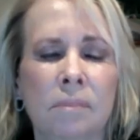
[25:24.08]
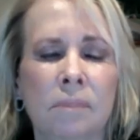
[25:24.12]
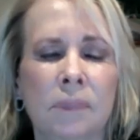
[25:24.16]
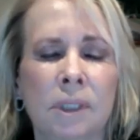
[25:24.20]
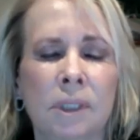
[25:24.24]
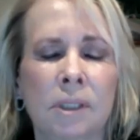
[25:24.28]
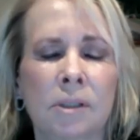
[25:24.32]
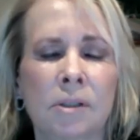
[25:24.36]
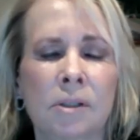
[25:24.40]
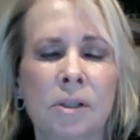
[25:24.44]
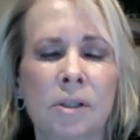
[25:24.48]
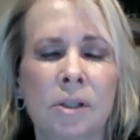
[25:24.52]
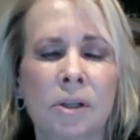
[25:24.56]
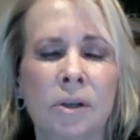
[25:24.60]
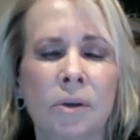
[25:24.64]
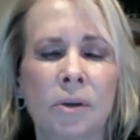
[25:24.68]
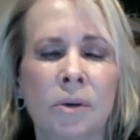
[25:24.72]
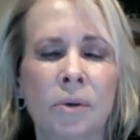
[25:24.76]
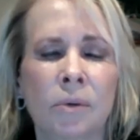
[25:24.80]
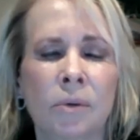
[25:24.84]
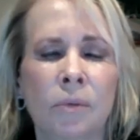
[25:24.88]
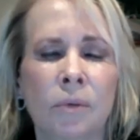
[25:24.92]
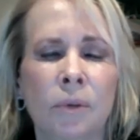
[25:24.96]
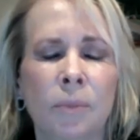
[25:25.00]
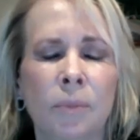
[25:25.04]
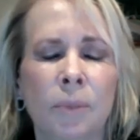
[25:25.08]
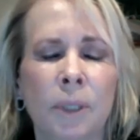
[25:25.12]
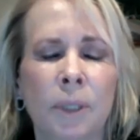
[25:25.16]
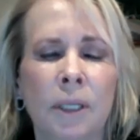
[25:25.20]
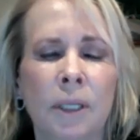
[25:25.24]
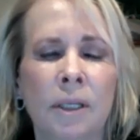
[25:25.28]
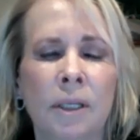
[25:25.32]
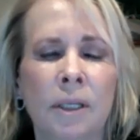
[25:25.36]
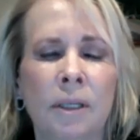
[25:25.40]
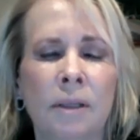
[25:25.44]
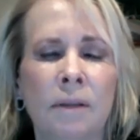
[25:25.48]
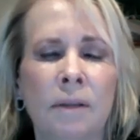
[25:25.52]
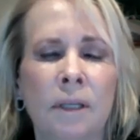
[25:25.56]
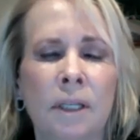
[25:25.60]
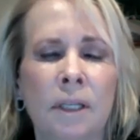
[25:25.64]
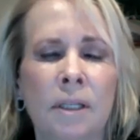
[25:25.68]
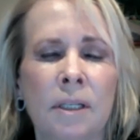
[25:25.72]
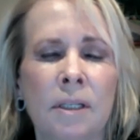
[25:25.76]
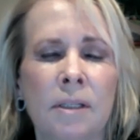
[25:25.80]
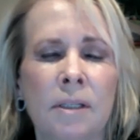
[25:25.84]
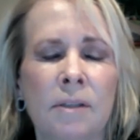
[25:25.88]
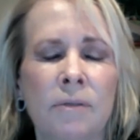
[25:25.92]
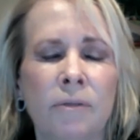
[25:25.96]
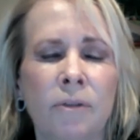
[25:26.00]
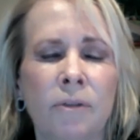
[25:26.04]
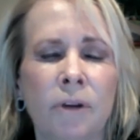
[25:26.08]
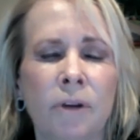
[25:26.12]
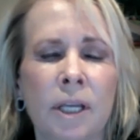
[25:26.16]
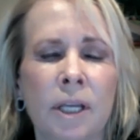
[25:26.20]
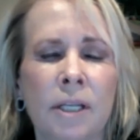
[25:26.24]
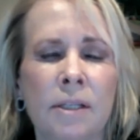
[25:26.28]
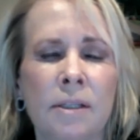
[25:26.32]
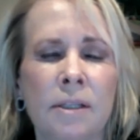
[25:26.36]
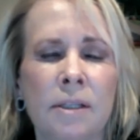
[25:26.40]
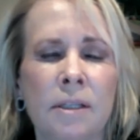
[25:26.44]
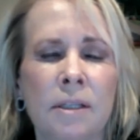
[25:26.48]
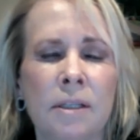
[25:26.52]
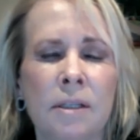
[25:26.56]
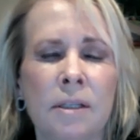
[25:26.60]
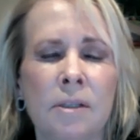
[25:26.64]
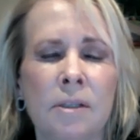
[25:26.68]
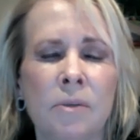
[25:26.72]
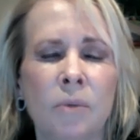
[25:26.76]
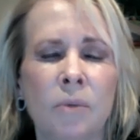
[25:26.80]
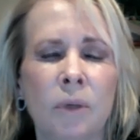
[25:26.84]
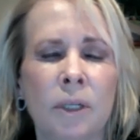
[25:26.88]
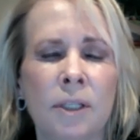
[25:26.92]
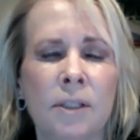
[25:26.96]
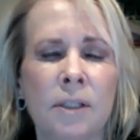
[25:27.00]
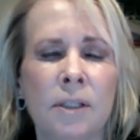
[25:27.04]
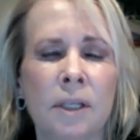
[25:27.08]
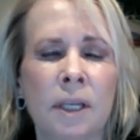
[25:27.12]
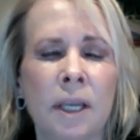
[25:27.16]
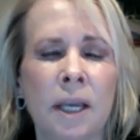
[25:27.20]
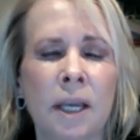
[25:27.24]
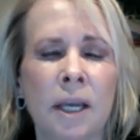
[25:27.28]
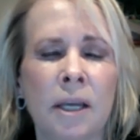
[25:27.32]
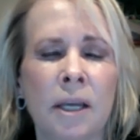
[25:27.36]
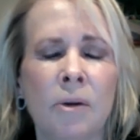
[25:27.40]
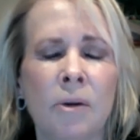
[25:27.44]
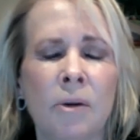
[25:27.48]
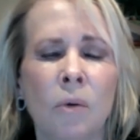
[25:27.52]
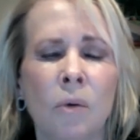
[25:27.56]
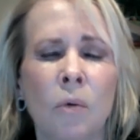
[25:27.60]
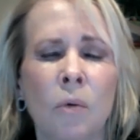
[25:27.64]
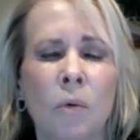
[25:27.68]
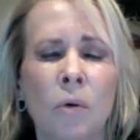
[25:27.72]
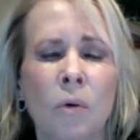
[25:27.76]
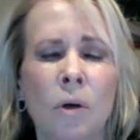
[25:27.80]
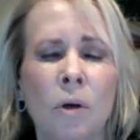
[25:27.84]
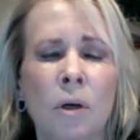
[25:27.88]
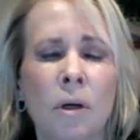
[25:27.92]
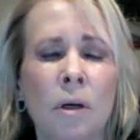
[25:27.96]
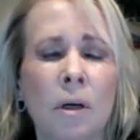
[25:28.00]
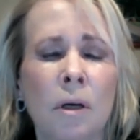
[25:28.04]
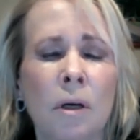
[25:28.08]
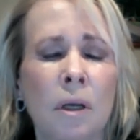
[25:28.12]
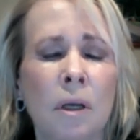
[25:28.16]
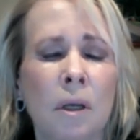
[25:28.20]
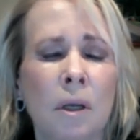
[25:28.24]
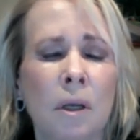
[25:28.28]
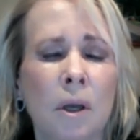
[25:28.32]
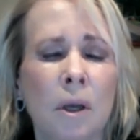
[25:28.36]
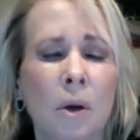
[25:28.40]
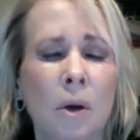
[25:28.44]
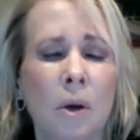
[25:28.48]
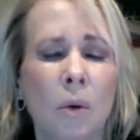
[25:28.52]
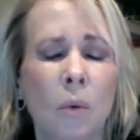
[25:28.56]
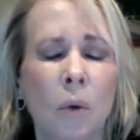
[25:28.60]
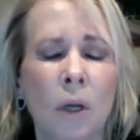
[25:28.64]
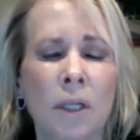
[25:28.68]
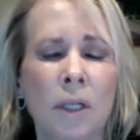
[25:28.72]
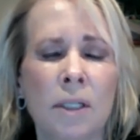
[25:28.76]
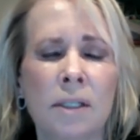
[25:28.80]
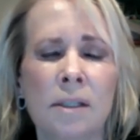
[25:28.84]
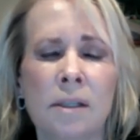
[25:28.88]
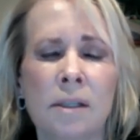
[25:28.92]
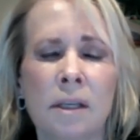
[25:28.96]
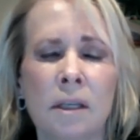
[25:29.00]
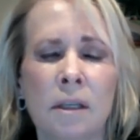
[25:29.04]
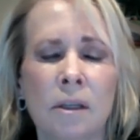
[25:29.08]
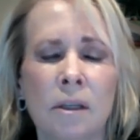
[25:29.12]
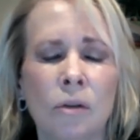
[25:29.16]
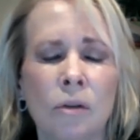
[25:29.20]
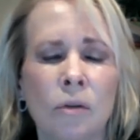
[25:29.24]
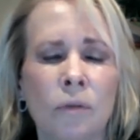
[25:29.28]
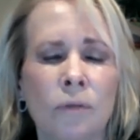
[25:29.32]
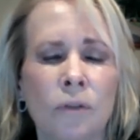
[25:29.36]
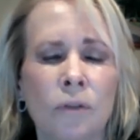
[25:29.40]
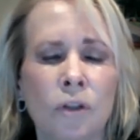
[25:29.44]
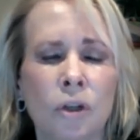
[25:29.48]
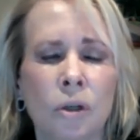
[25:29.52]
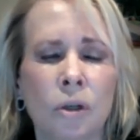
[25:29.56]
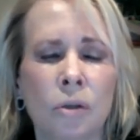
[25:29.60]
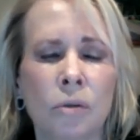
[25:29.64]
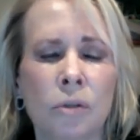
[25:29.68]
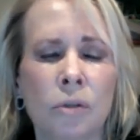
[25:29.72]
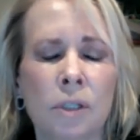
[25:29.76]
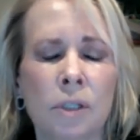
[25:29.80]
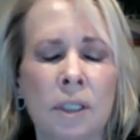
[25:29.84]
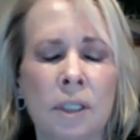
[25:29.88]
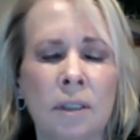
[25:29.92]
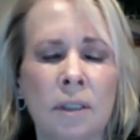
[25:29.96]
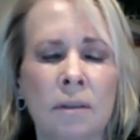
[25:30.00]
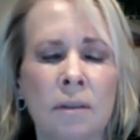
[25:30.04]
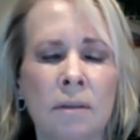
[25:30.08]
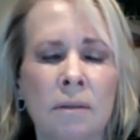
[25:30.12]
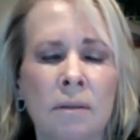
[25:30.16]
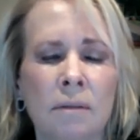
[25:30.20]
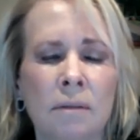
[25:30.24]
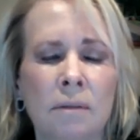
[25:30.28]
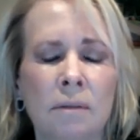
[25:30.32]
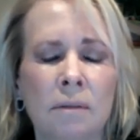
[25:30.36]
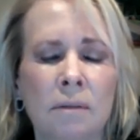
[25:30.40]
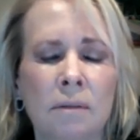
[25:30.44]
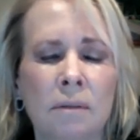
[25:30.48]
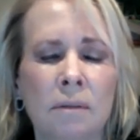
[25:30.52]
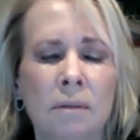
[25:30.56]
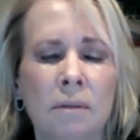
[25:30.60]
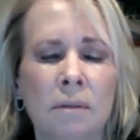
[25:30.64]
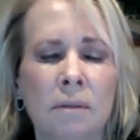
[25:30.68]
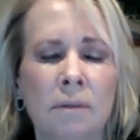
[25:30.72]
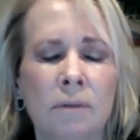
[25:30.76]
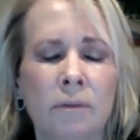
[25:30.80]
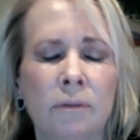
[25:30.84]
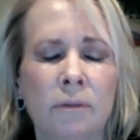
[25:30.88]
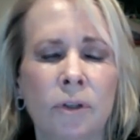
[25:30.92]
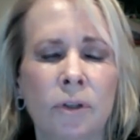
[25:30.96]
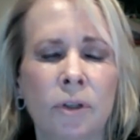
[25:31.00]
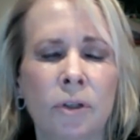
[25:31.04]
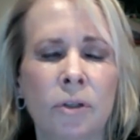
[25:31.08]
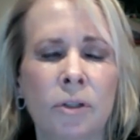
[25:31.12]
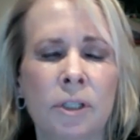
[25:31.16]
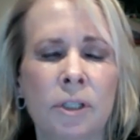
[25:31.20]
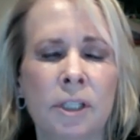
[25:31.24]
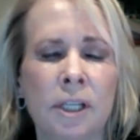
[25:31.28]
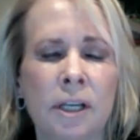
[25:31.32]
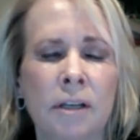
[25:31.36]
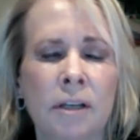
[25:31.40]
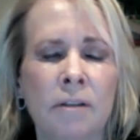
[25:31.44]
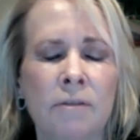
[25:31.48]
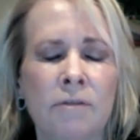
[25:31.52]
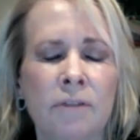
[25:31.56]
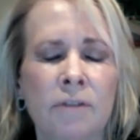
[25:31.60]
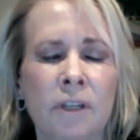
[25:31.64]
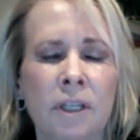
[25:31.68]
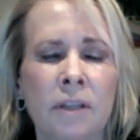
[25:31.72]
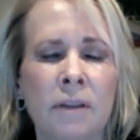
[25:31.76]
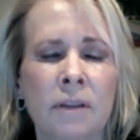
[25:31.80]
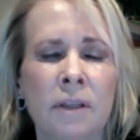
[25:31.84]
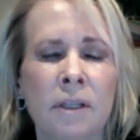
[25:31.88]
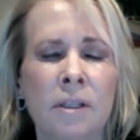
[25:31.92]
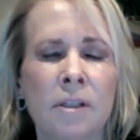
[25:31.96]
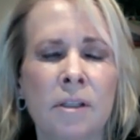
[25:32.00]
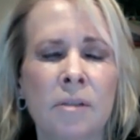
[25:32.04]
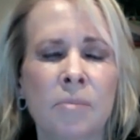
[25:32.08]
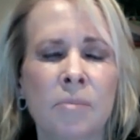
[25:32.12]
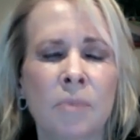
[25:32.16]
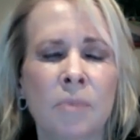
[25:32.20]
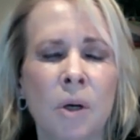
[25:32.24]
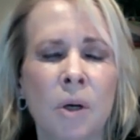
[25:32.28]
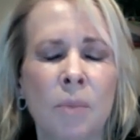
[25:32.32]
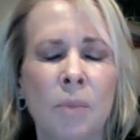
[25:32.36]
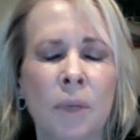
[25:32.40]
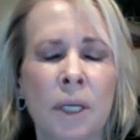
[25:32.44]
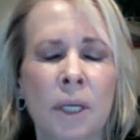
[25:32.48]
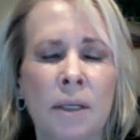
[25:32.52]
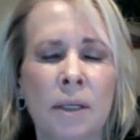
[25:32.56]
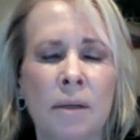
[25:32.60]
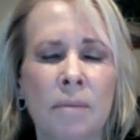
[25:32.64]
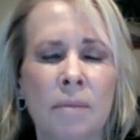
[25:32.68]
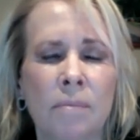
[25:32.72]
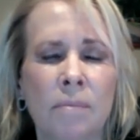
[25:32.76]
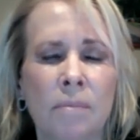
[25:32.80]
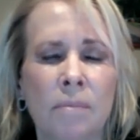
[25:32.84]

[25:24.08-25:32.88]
And so repeating these phrases once again, or ones that you've chosen for yourself in this moment.